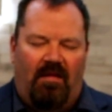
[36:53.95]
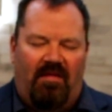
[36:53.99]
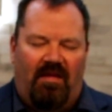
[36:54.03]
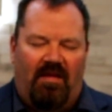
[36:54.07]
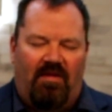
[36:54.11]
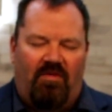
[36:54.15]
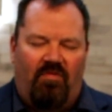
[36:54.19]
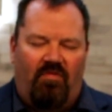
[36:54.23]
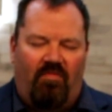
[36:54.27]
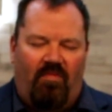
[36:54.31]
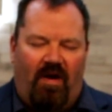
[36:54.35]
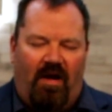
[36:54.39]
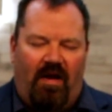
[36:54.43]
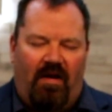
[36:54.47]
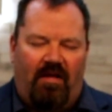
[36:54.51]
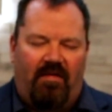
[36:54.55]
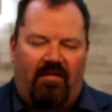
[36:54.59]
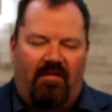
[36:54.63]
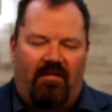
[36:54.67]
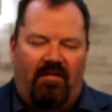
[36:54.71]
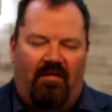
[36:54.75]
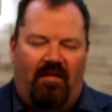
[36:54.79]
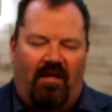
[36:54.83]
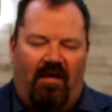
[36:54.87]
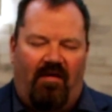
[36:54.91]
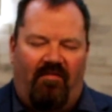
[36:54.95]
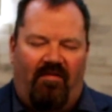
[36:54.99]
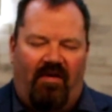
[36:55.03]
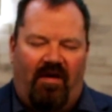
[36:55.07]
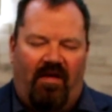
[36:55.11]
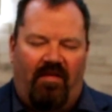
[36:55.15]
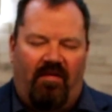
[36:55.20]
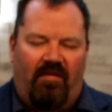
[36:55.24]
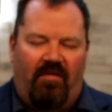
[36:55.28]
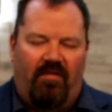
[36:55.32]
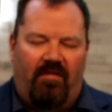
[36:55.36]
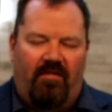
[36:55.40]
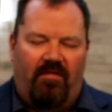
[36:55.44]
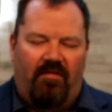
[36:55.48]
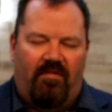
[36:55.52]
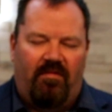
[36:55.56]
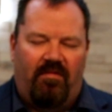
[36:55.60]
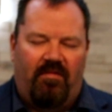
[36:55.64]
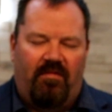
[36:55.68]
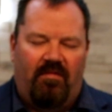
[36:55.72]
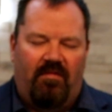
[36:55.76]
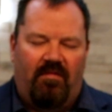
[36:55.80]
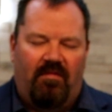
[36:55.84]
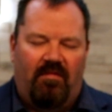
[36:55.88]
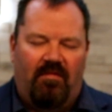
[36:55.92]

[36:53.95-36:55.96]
that you want us to love others.